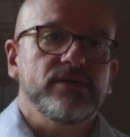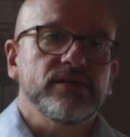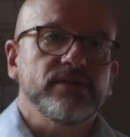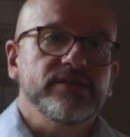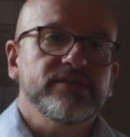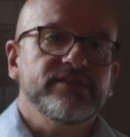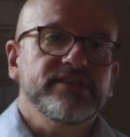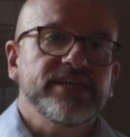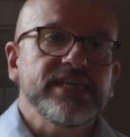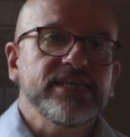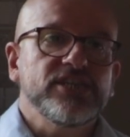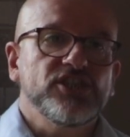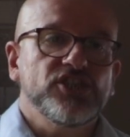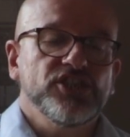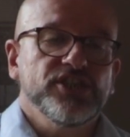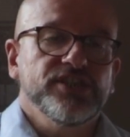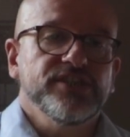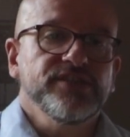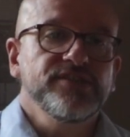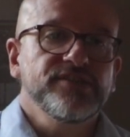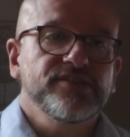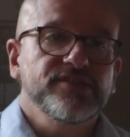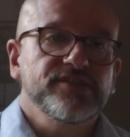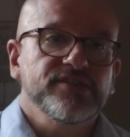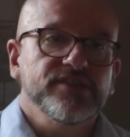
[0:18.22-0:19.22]

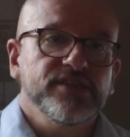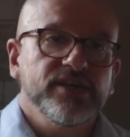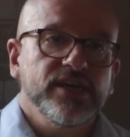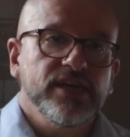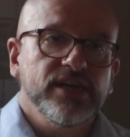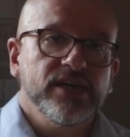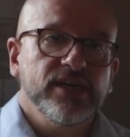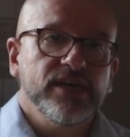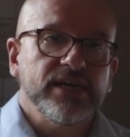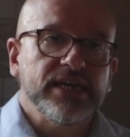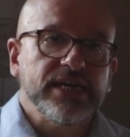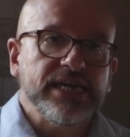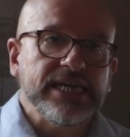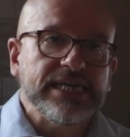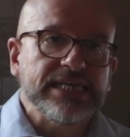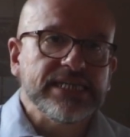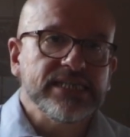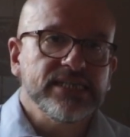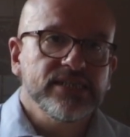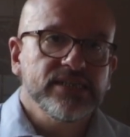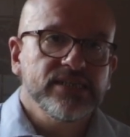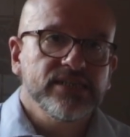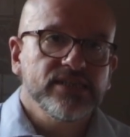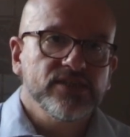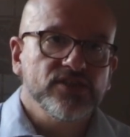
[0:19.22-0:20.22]
teachers
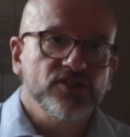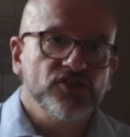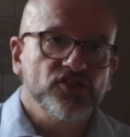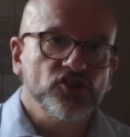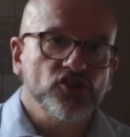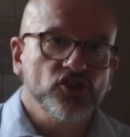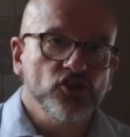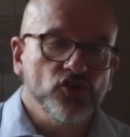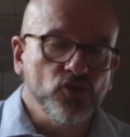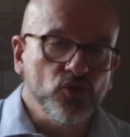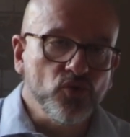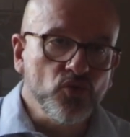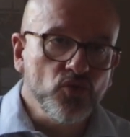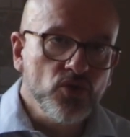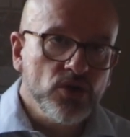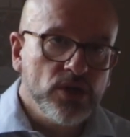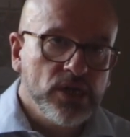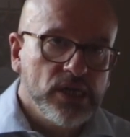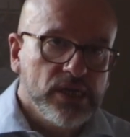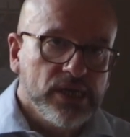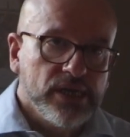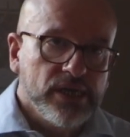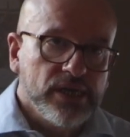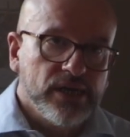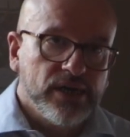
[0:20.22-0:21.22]
in school
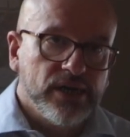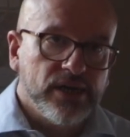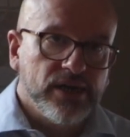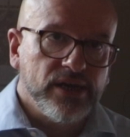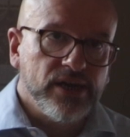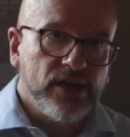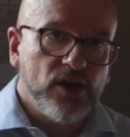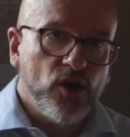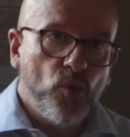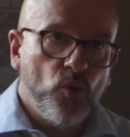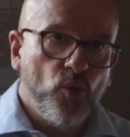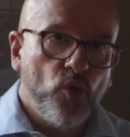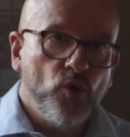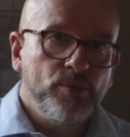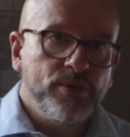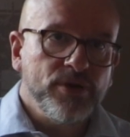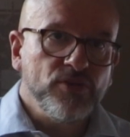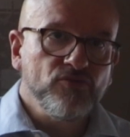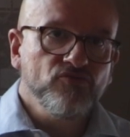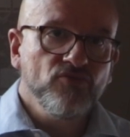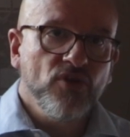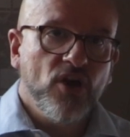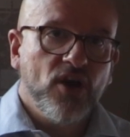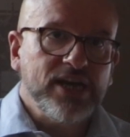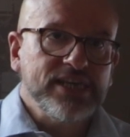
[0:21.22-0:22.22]
will be
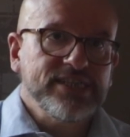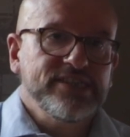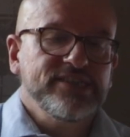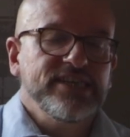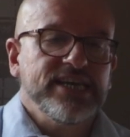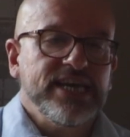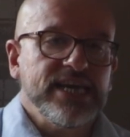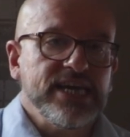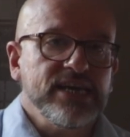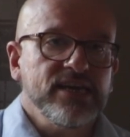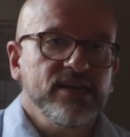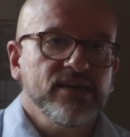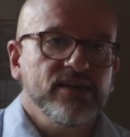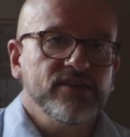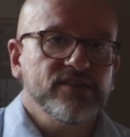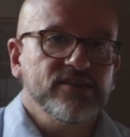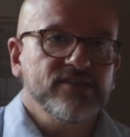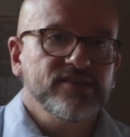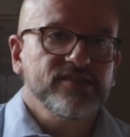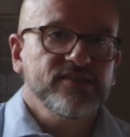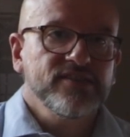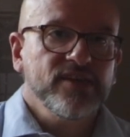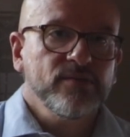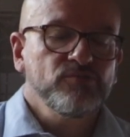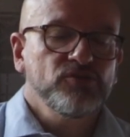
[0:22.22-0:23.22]
writing
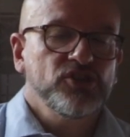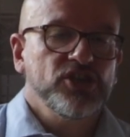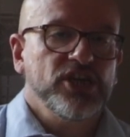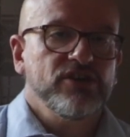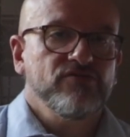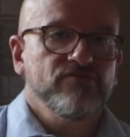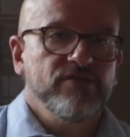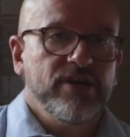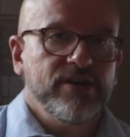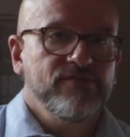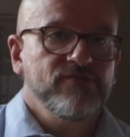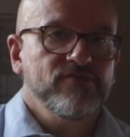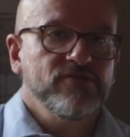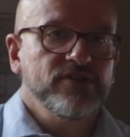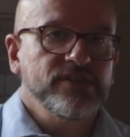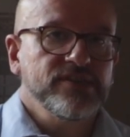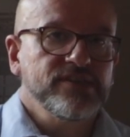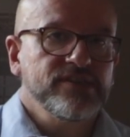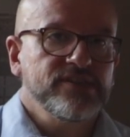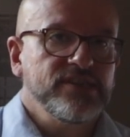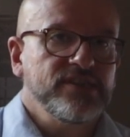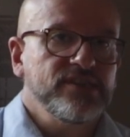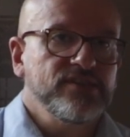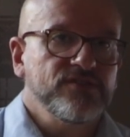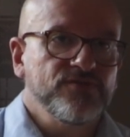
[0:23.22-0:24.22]
subject
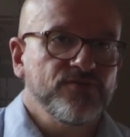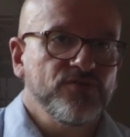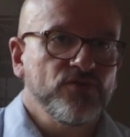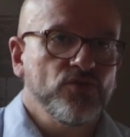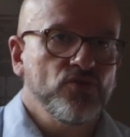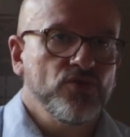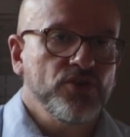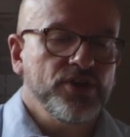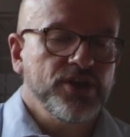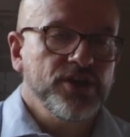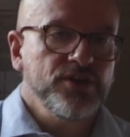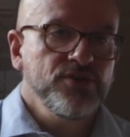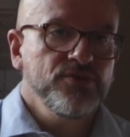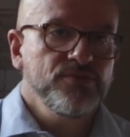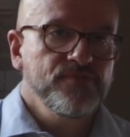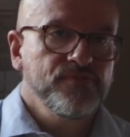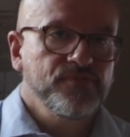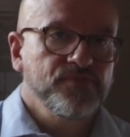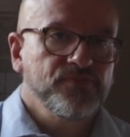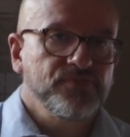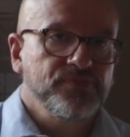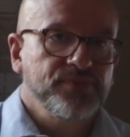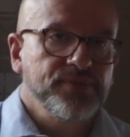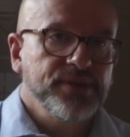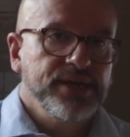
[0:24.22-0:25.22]
references for you
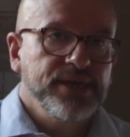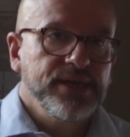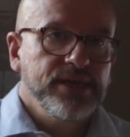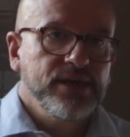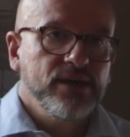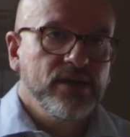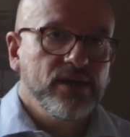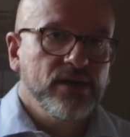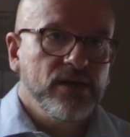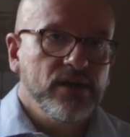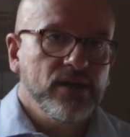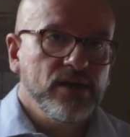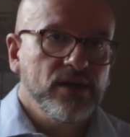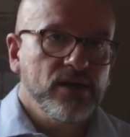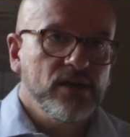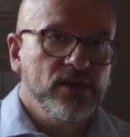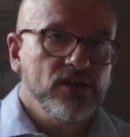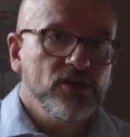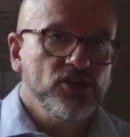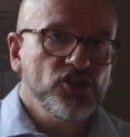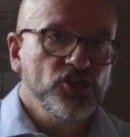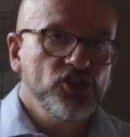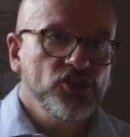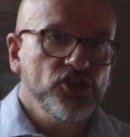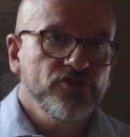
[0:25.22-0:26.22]

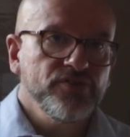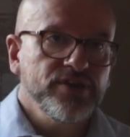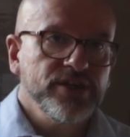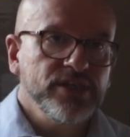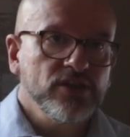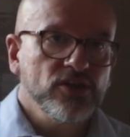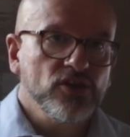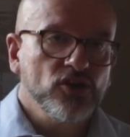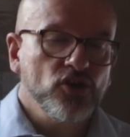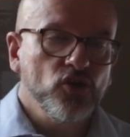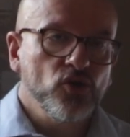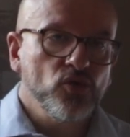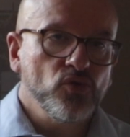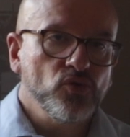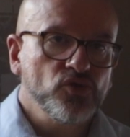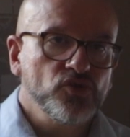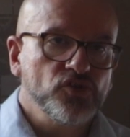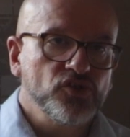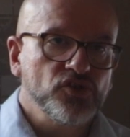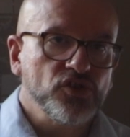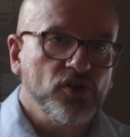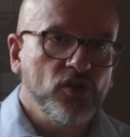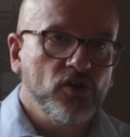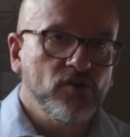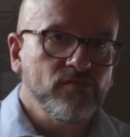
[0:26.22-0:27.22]
during the
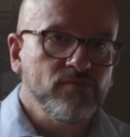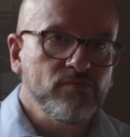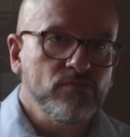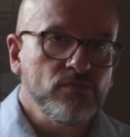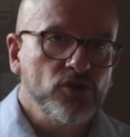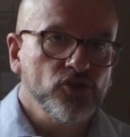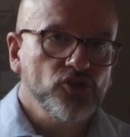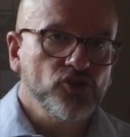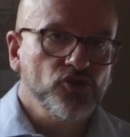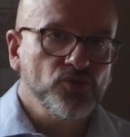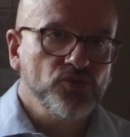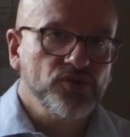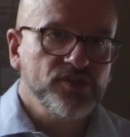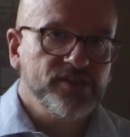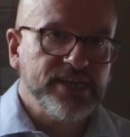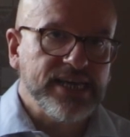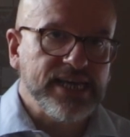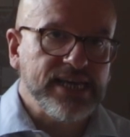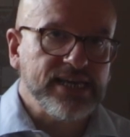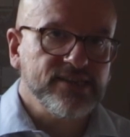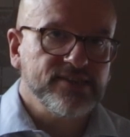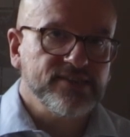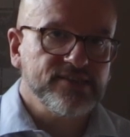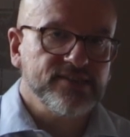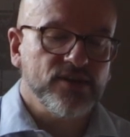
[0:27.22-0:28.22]
course of Module
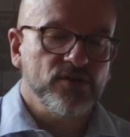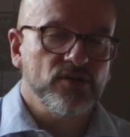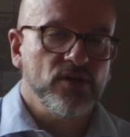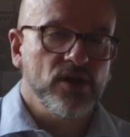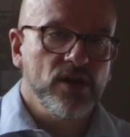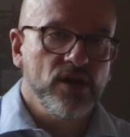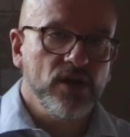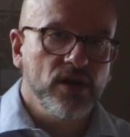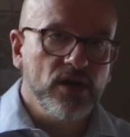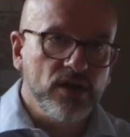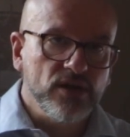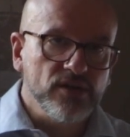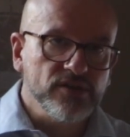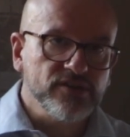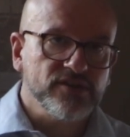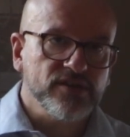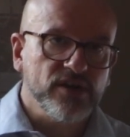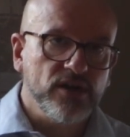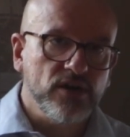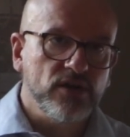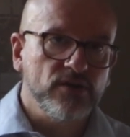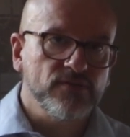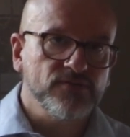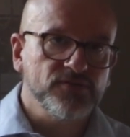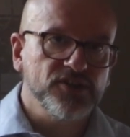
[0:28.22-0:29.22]
6, so the last
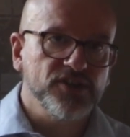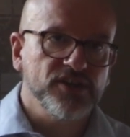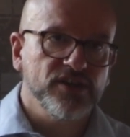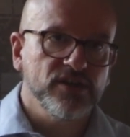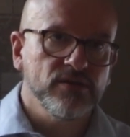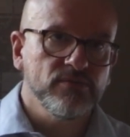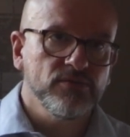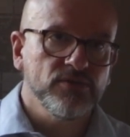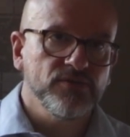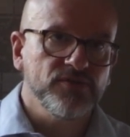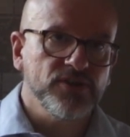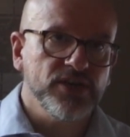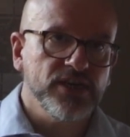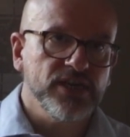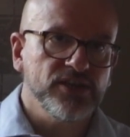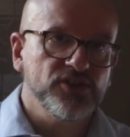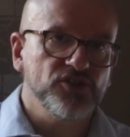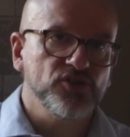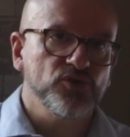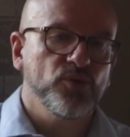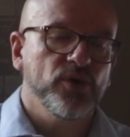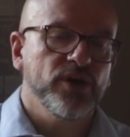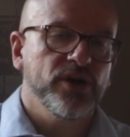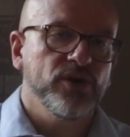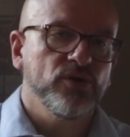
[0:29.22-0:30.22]
half term of Year
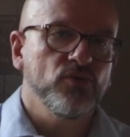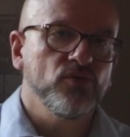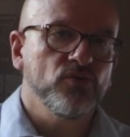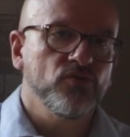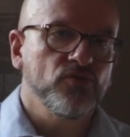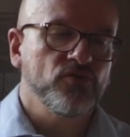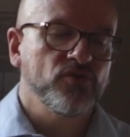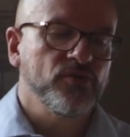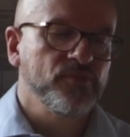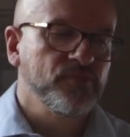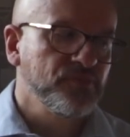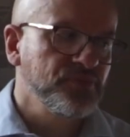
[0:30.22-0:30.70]
12.